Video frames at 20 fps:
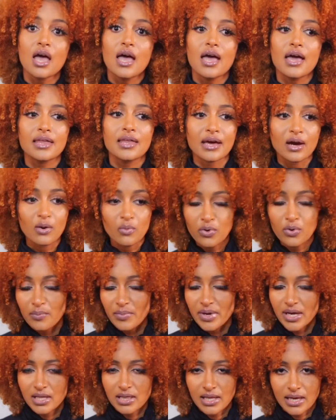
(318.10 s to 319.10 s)
and I will
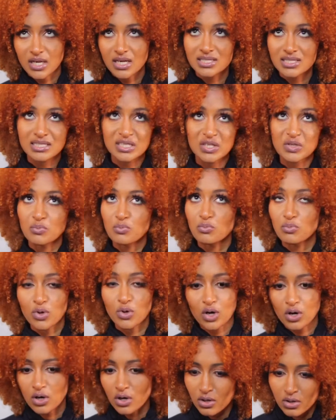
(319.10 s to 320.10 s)
make like a
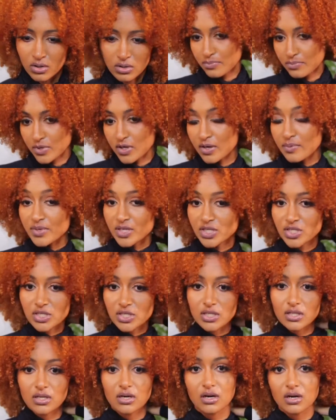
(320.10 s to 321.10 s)
small
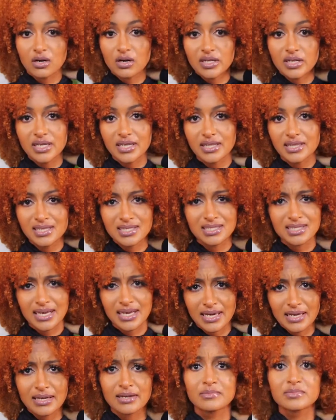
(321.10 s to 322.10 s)
commission on these
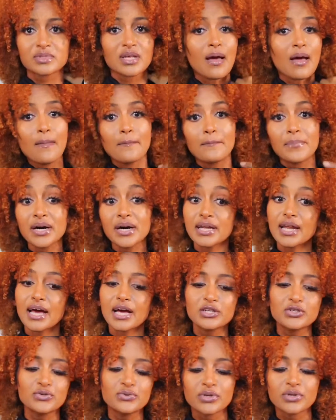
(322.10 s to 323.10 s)
items, but
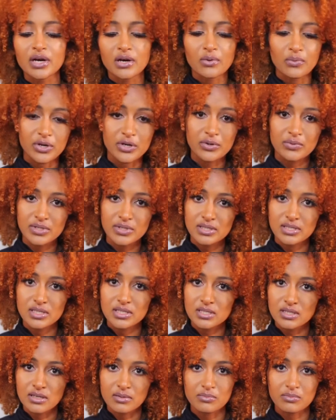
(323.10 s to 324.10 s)
I do not work with
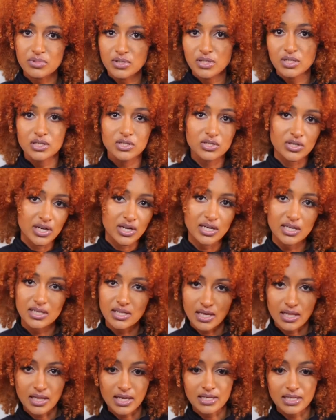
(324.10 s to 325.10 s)
these companies or
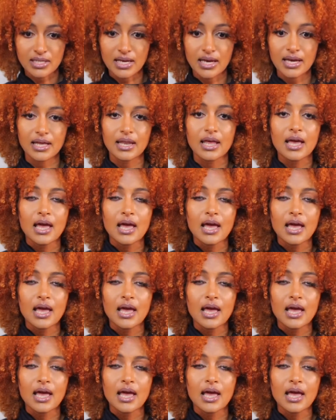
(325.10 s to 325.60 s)
anything like that,